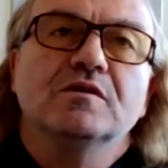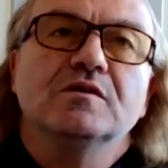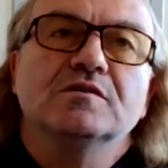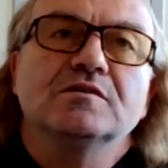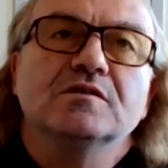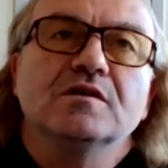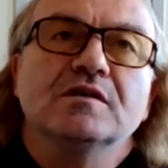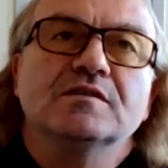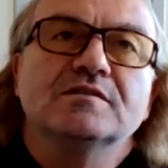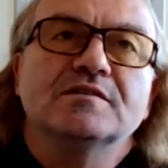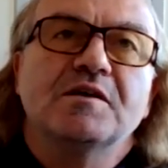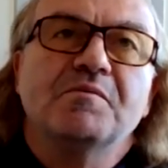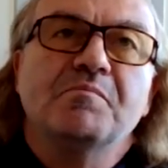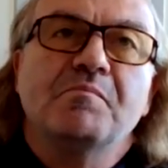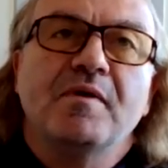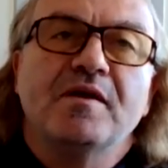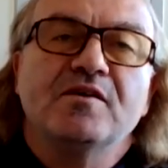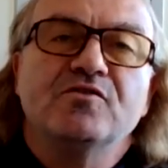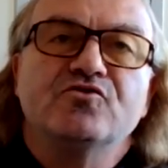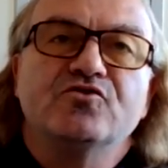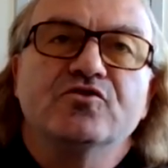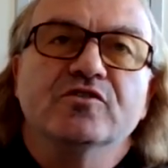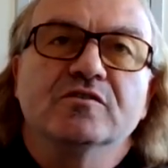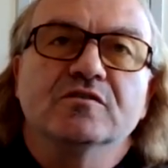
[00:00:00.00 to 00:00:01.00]
as I
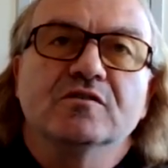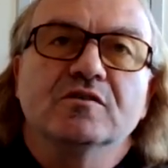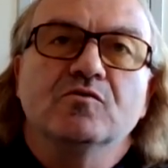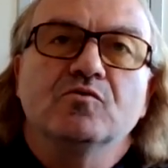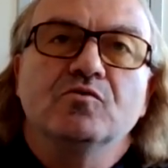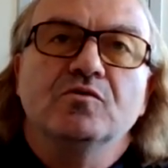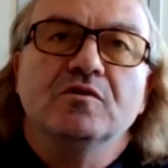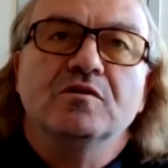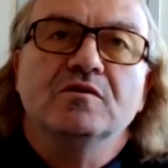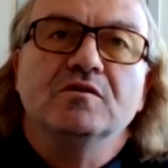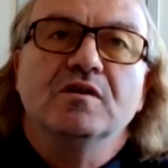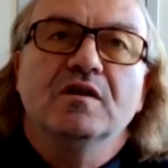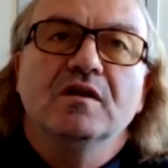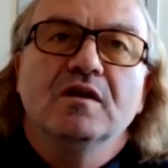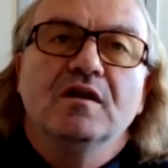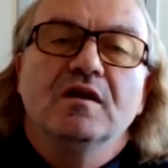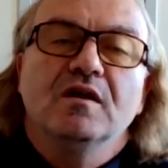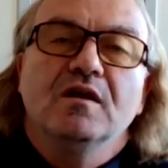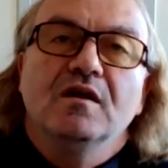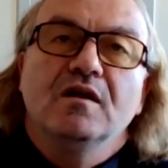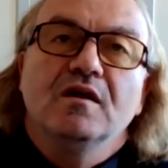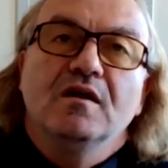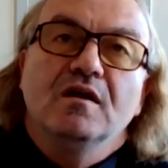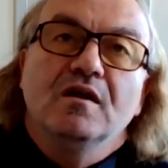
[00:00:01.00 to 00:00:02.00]
mentioned, we,
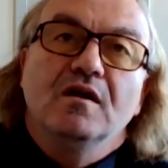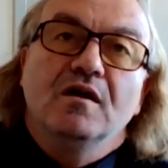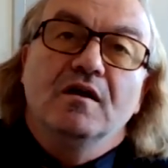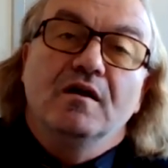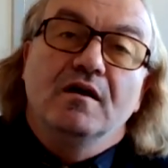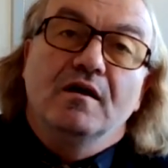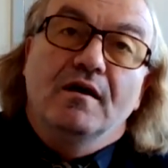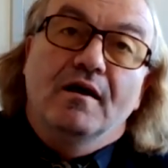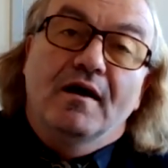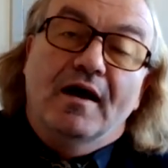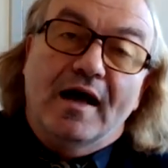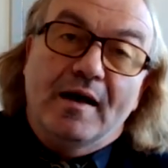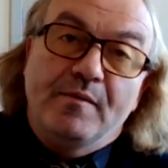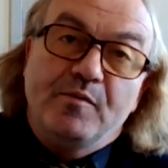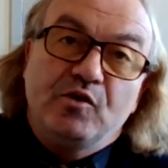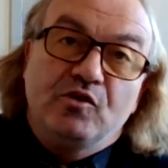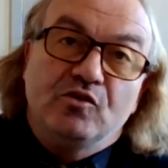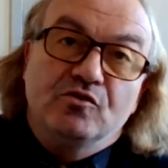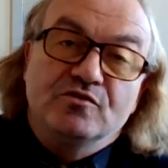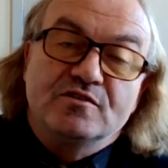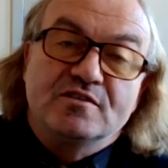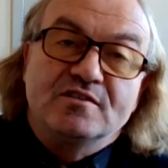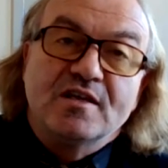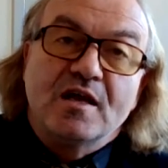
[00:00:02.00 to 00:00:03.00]
I mean,
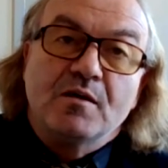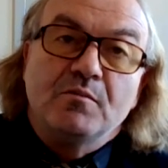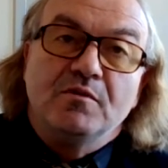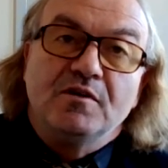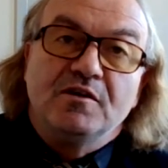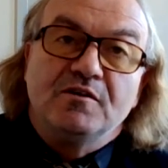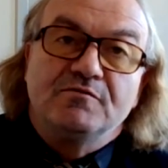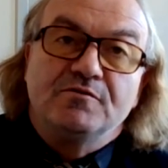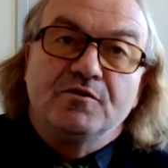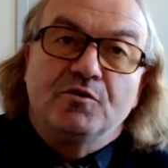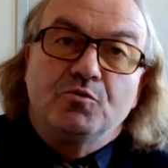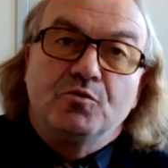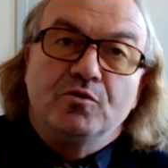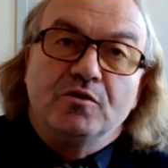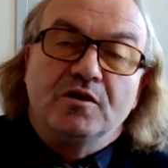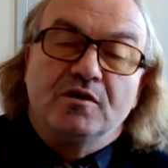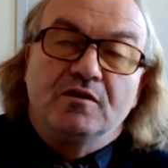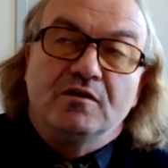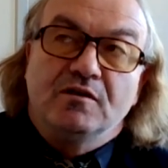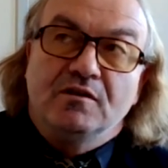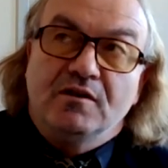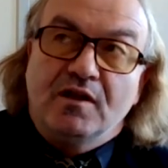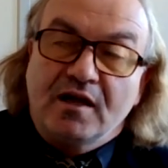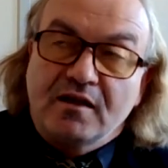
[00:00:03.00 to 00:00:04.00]
on some level we
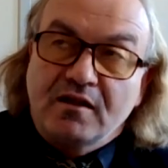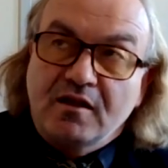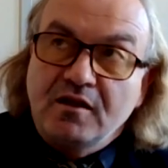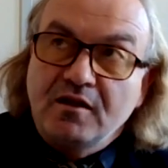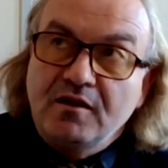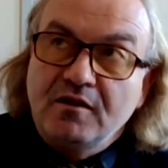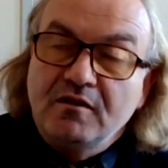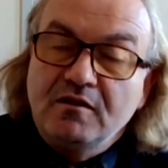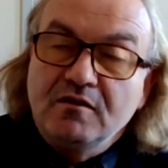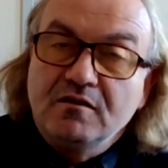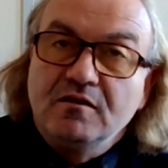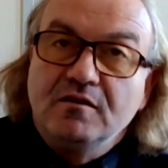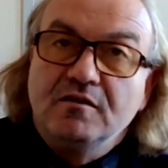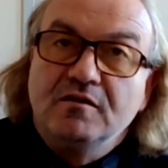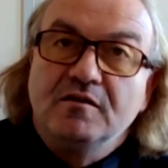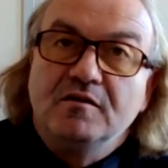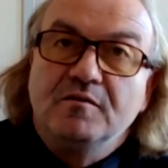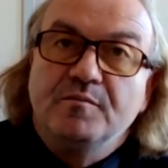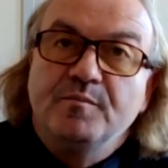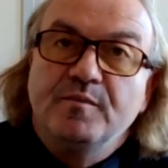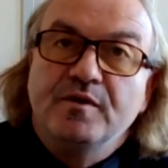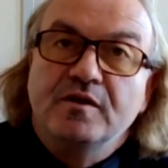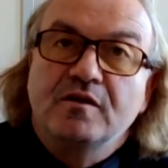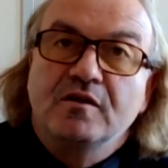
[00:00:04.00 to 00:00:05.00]
are lucky
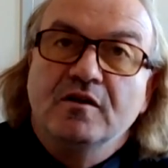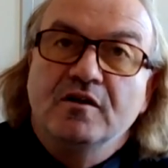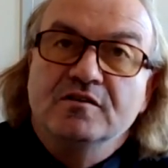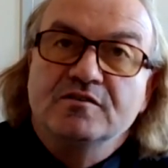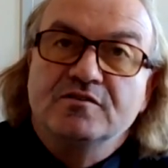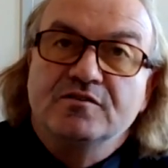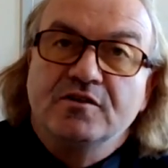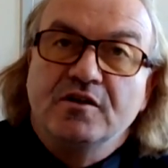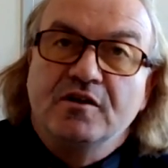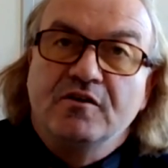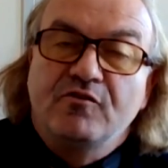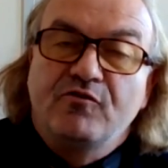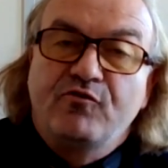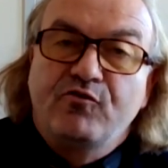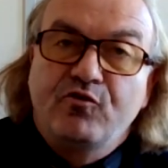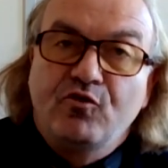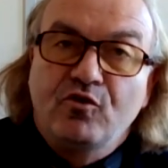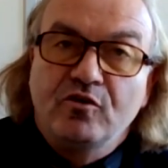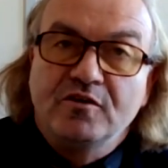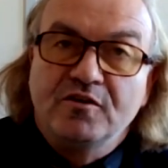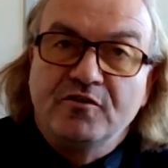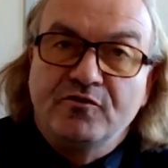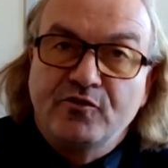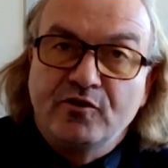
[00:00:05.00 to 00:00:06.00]
because there are
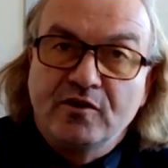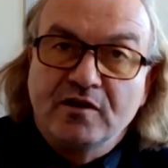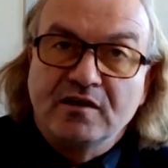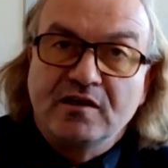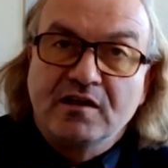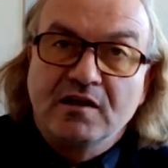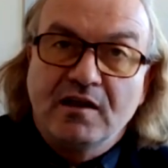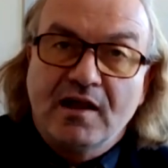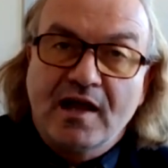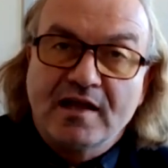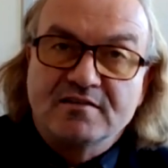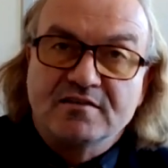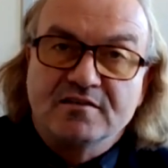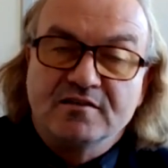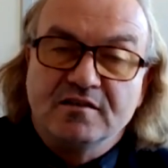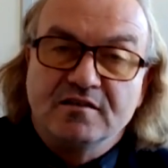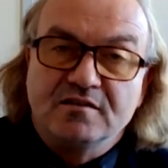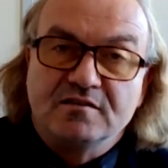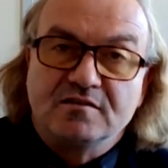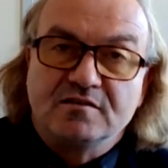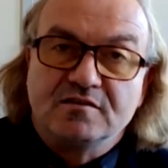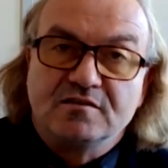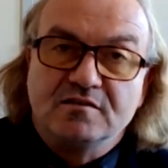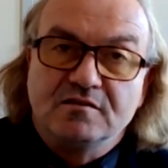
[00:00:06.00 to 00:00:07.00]
four different
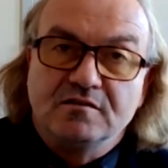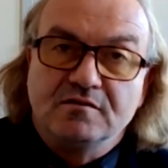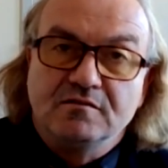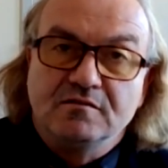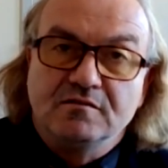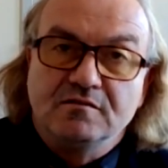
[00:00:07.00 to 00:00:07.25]
classes